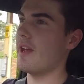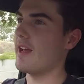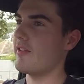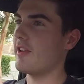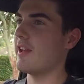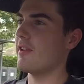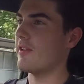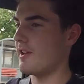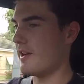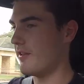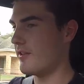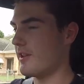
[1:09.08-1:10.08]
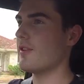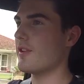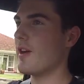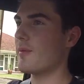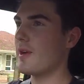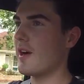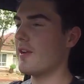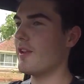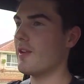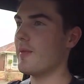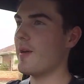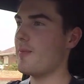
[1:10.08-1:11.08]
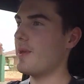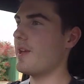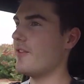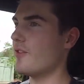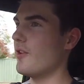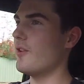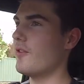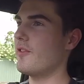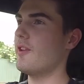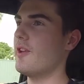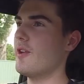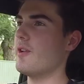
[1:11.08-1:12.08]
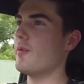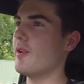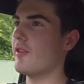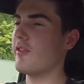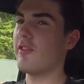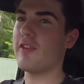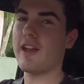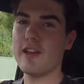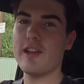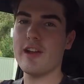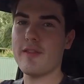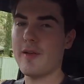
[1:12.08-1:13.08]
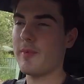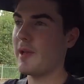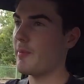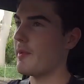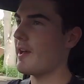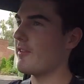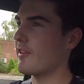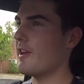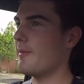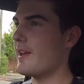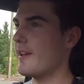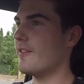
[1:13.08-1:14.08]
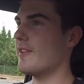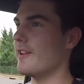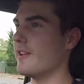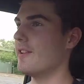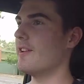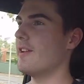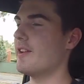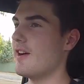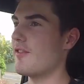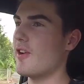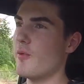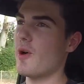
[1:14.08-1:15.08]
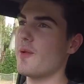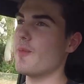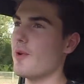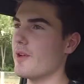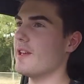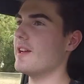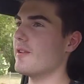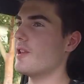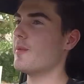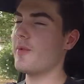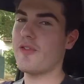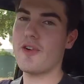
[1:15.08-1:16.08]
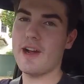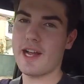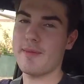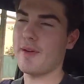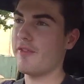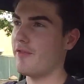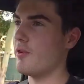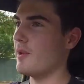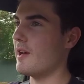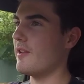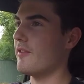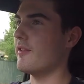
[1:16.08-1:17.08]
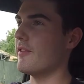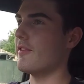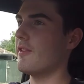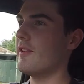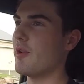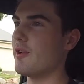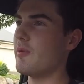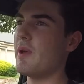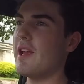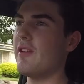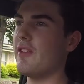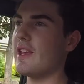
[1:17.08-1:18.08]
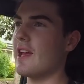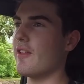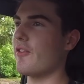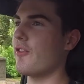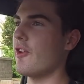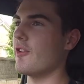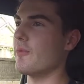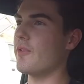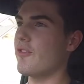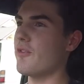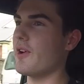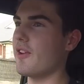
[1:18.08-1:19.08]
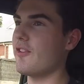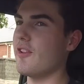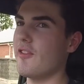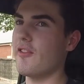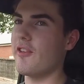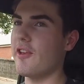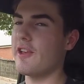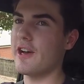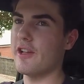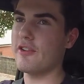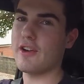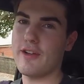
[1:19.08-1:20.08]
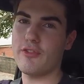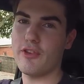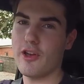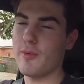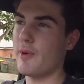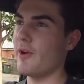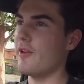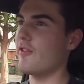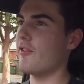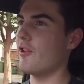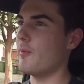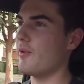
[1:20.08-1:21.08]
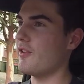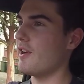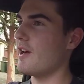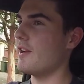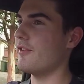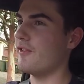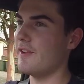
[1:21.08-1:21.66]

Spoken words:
18 or 19. So I'm currently on my P2s, which is the second year of my P plates, and I'm 18. I've got one more year on them before I get my full license. On your Ps you get certain restrictions, so you can't drive turbos, supercharged,